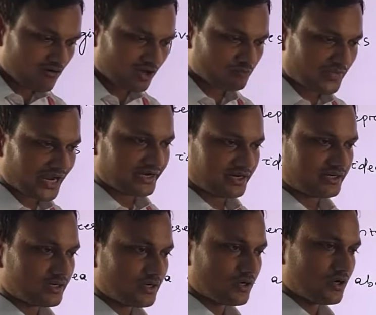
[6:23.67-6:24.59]
mind,
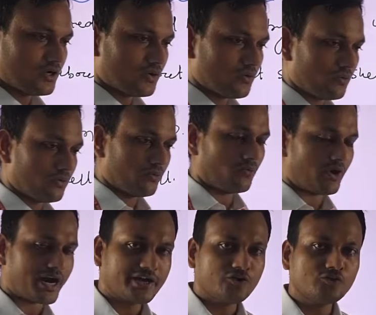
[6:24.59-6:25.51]

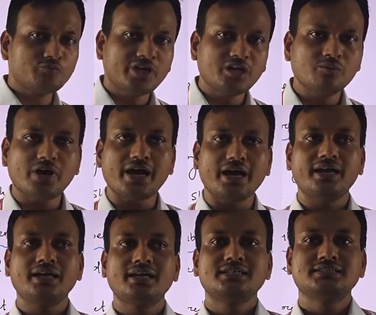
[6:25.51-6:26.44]
what do you mean by
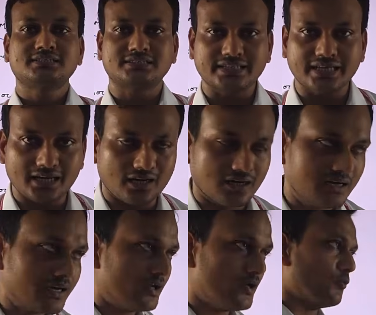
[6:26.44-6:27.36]
cell?
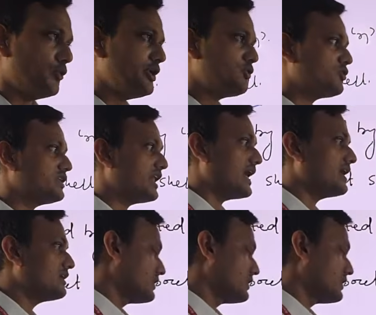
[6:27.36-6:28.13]
We know that,